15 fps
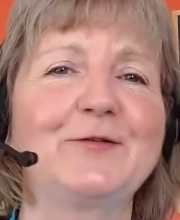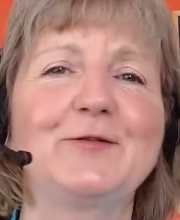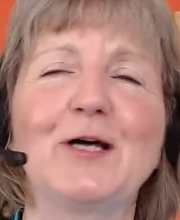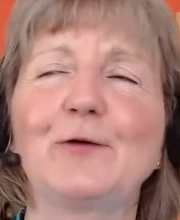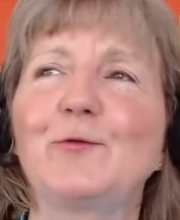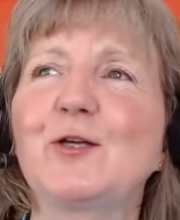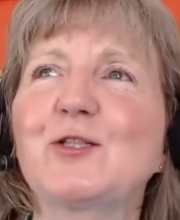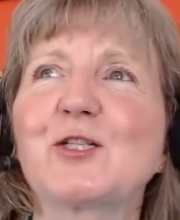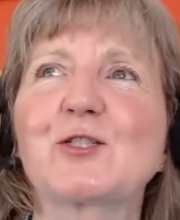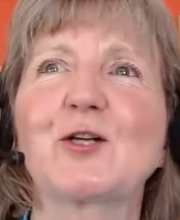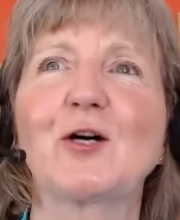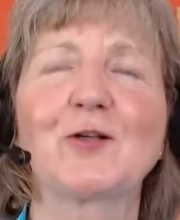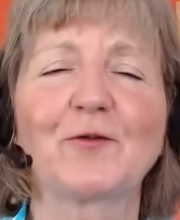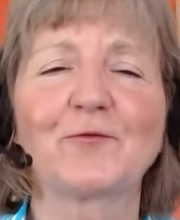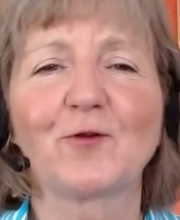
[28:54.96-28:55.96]
you know, this has
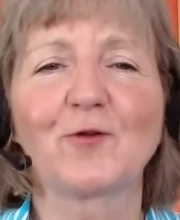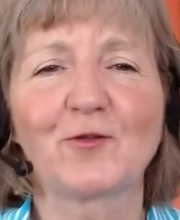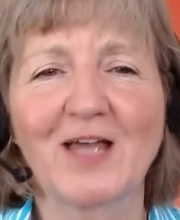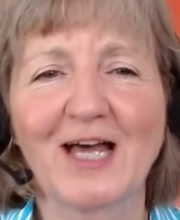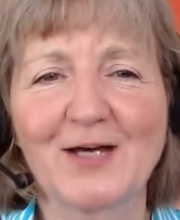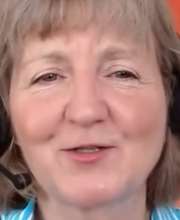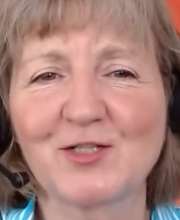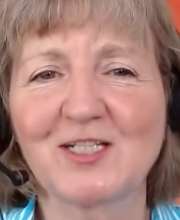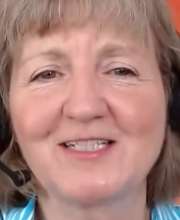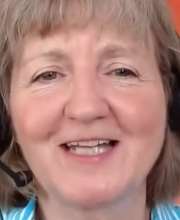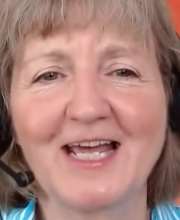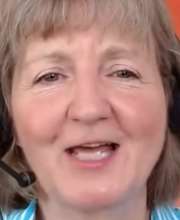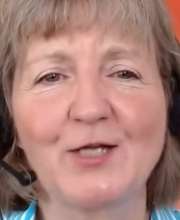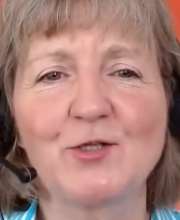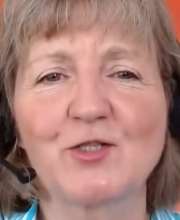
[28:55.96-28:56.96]
gone on for a thousand
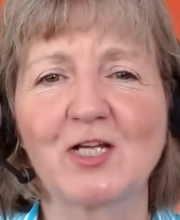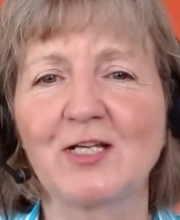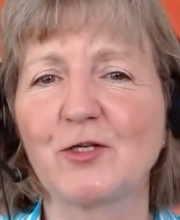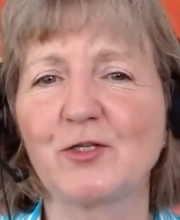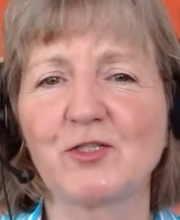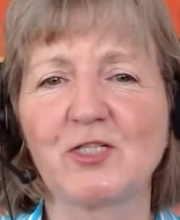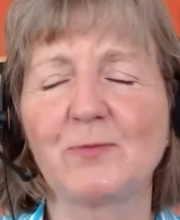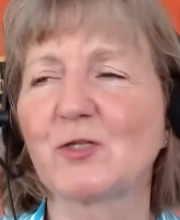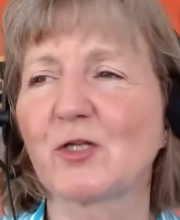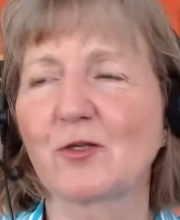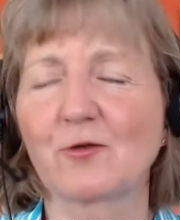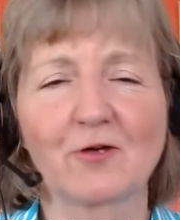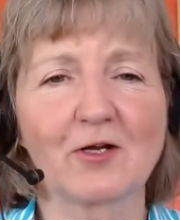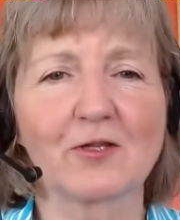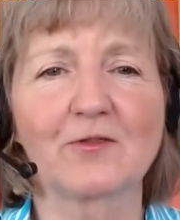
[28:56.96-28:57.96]
days, and it seems that
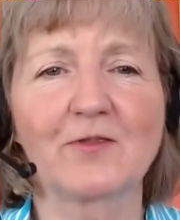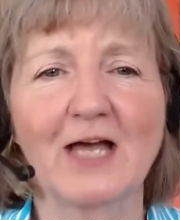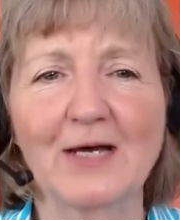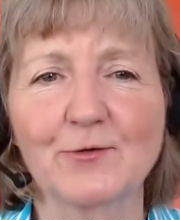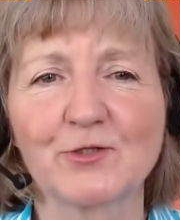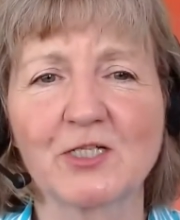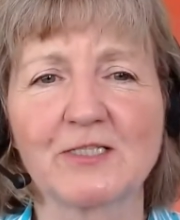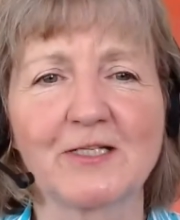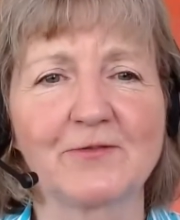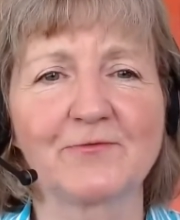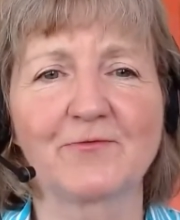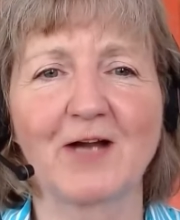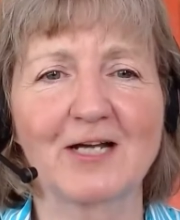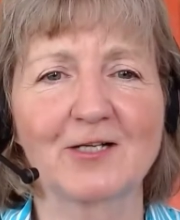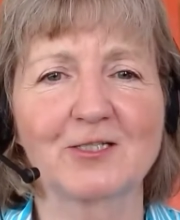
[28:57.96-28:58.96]
there are a thousand
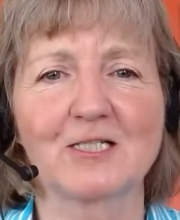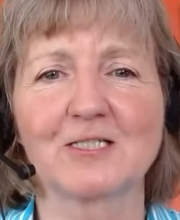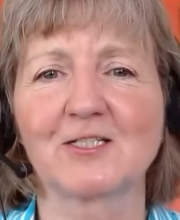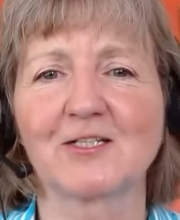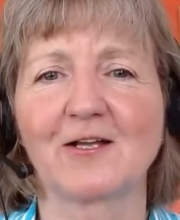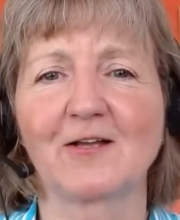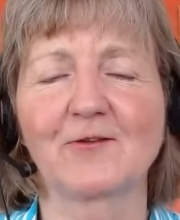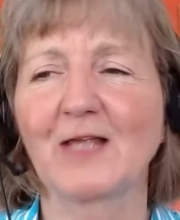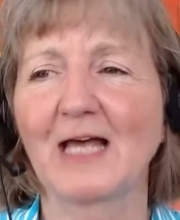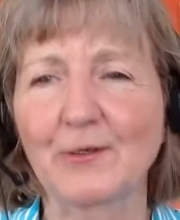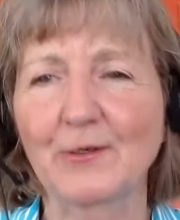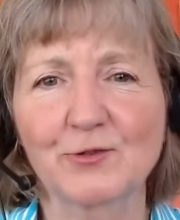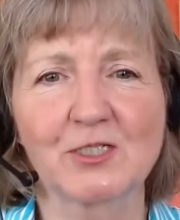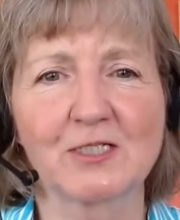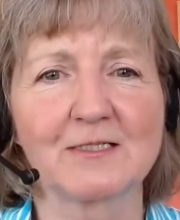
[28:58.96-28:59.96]
infractions and a
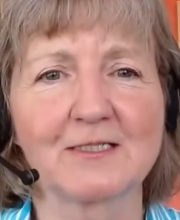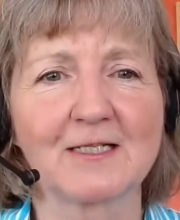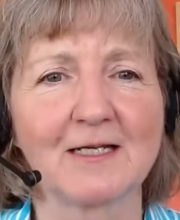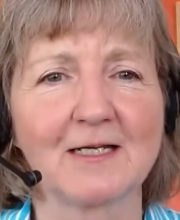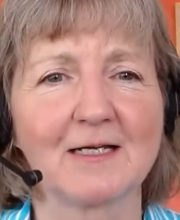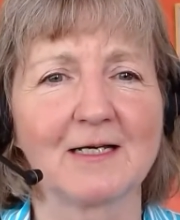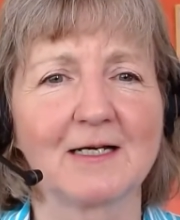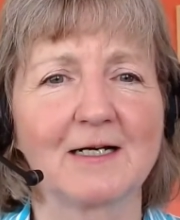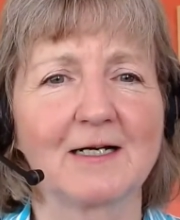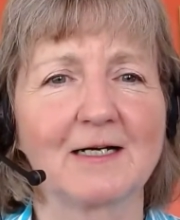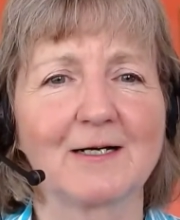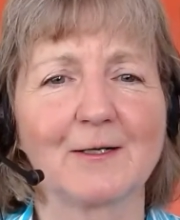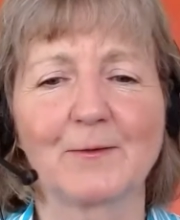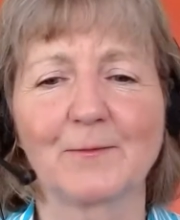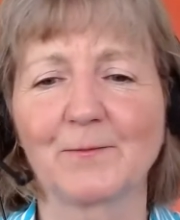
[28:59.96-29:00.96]
thousand
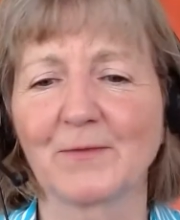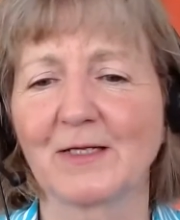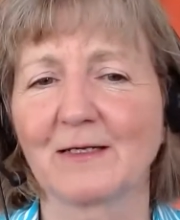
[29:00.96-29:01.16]
uh,